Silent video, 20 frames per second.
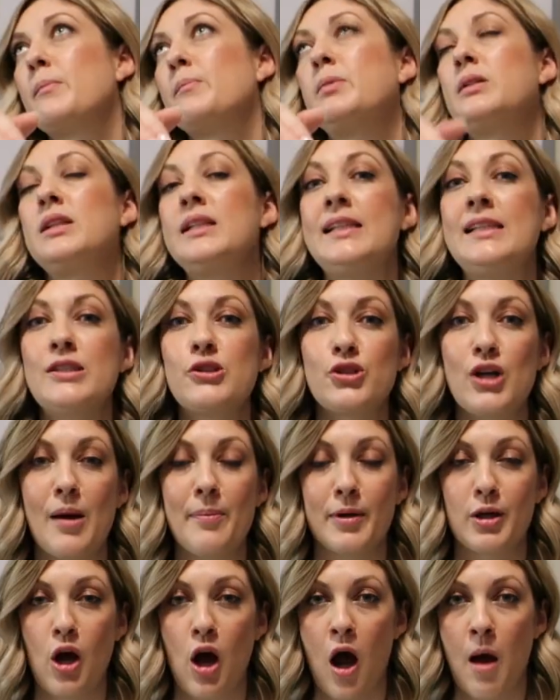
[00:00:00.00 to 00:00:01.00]
please drop
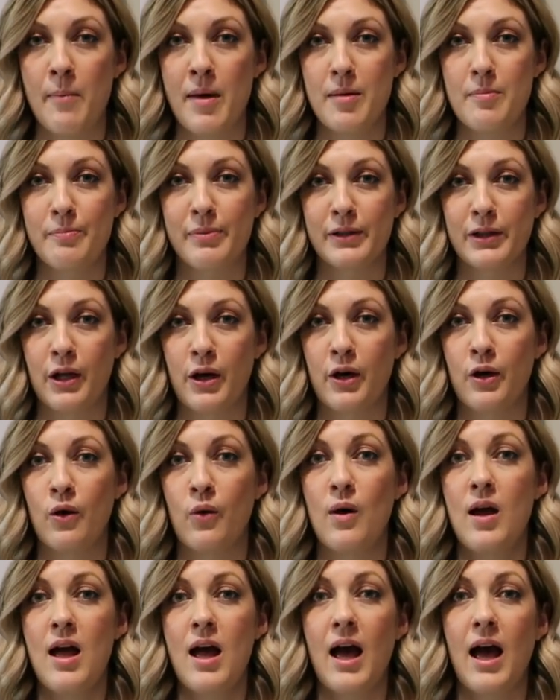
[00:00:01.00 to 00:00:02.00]
a comment below.